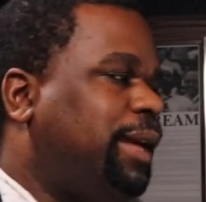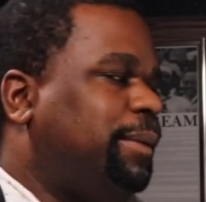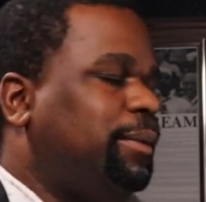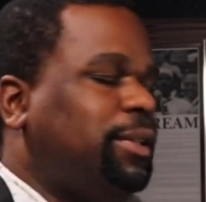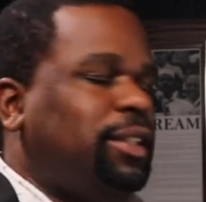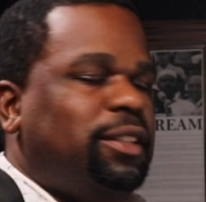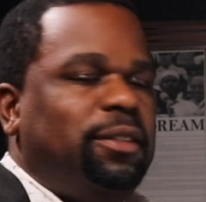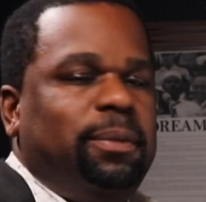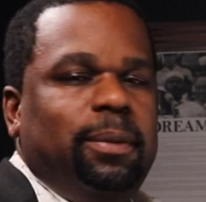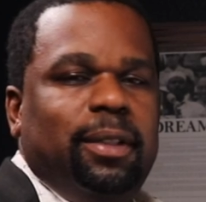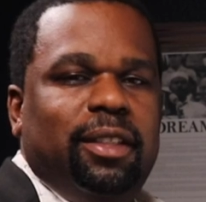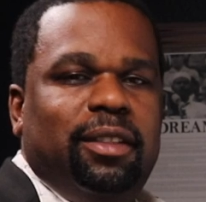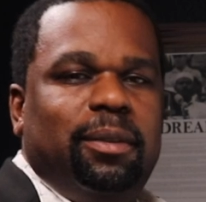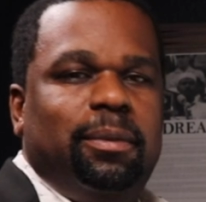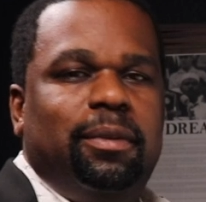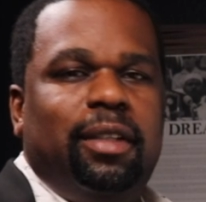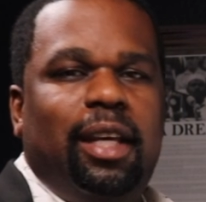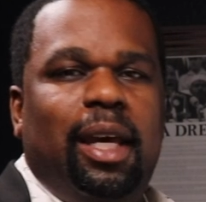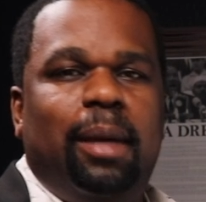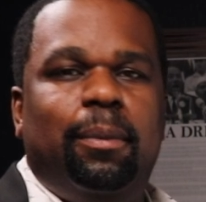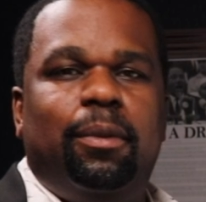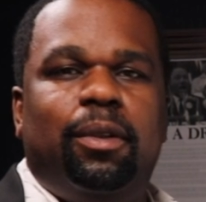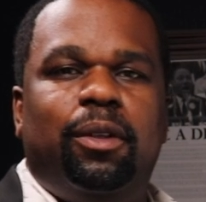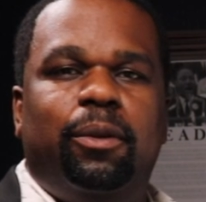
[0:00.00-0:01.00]
I'm going to spend some
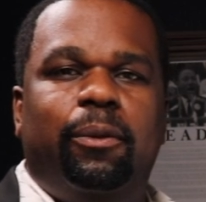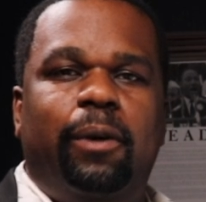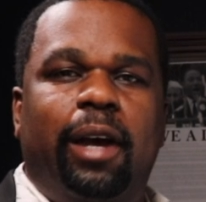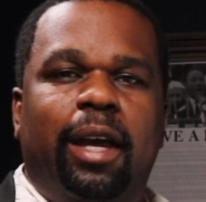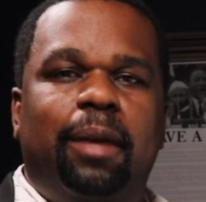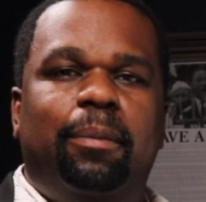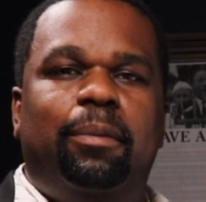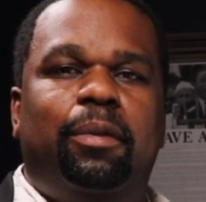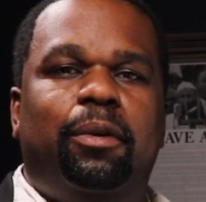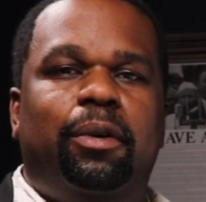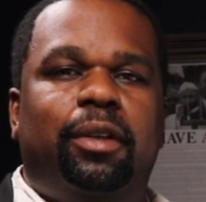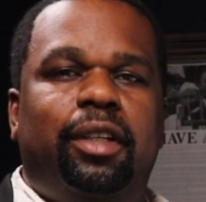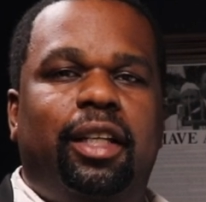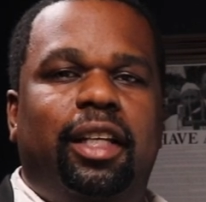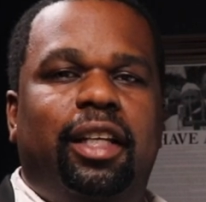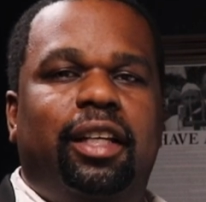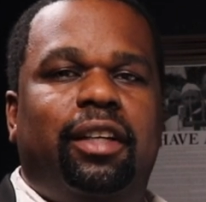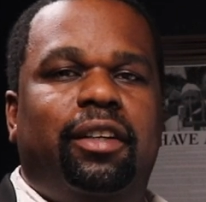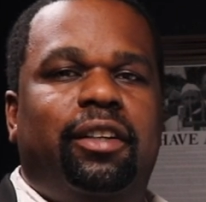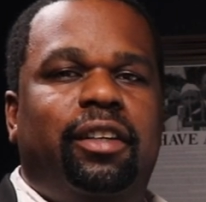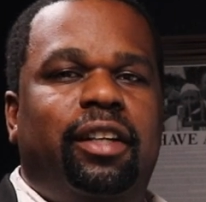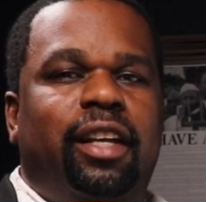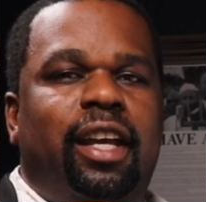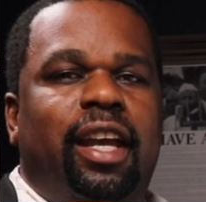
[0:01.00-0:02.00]
time on the whiteboard
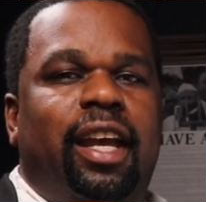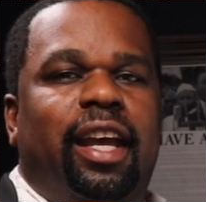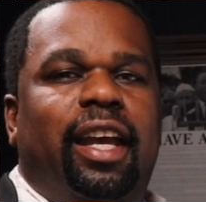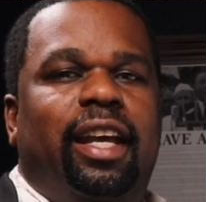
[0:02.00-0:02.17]
here,